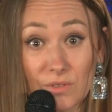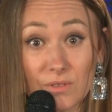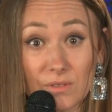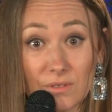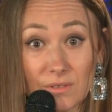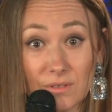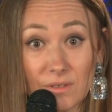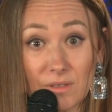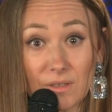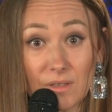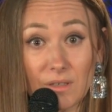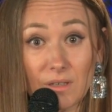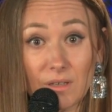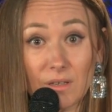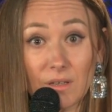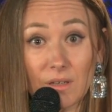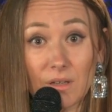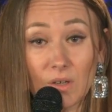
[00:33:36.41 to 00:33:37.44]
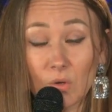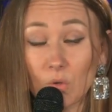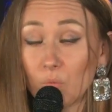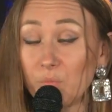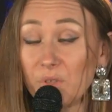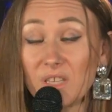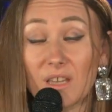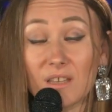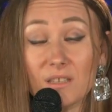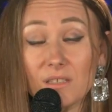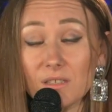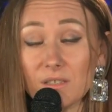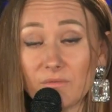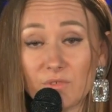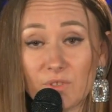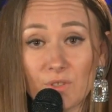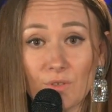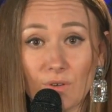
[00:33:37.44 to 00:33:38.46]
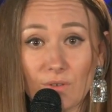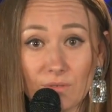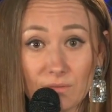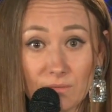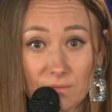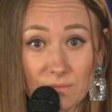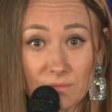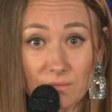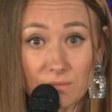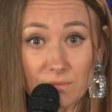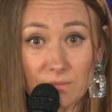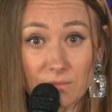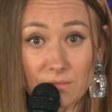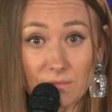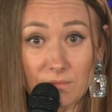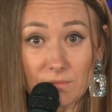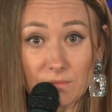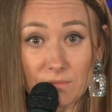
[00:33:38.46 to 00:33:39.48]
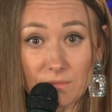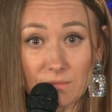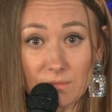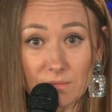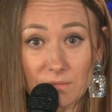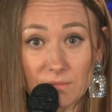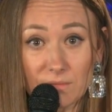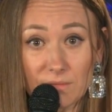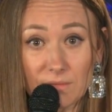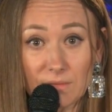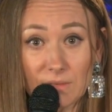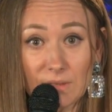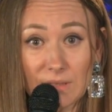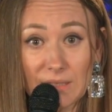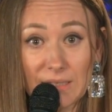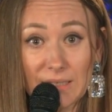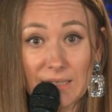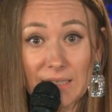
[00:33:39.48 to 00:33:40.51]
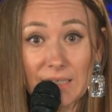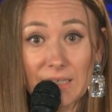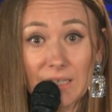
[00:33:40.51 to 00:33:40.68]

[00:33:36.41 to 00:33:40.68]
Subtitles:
And still I have Jesus. I have all.